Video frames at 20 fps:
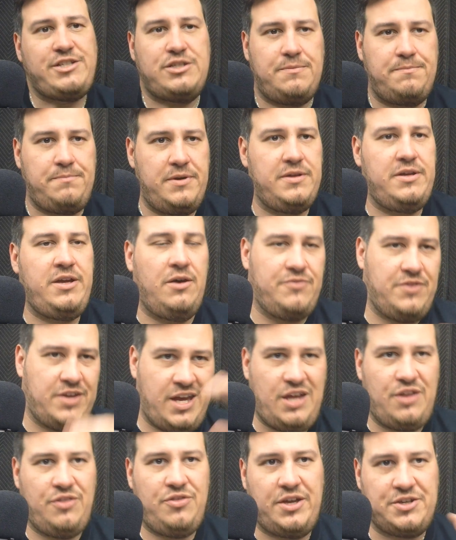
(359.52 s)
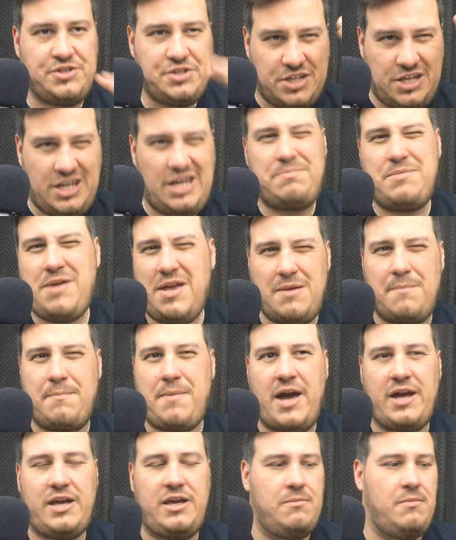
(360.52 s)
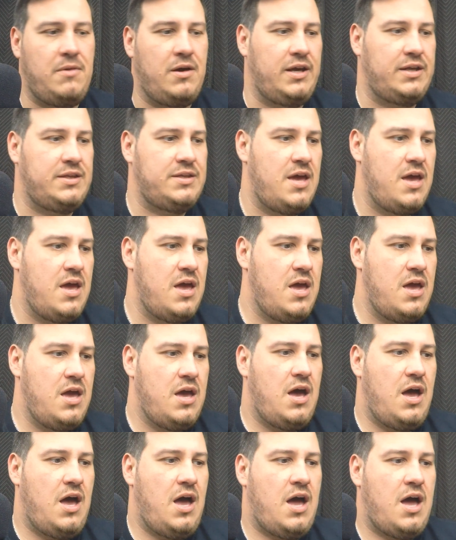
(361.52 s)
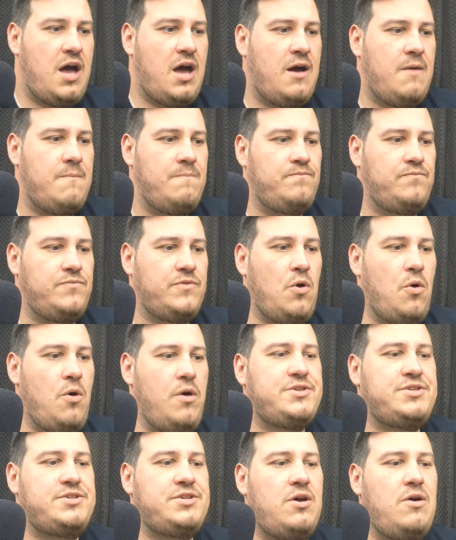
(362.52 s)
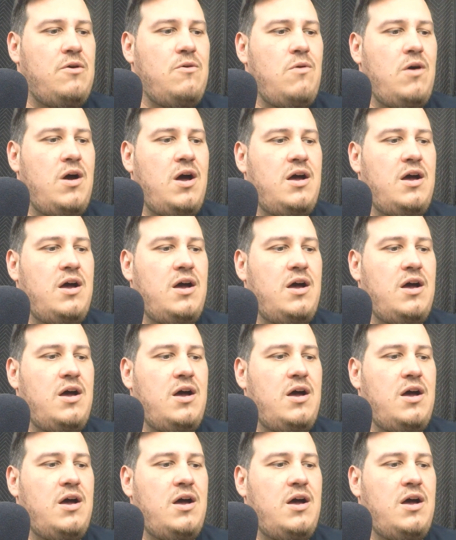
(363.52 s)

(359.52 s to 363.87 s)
the key thing. Just keep that in the back of your mind. Also,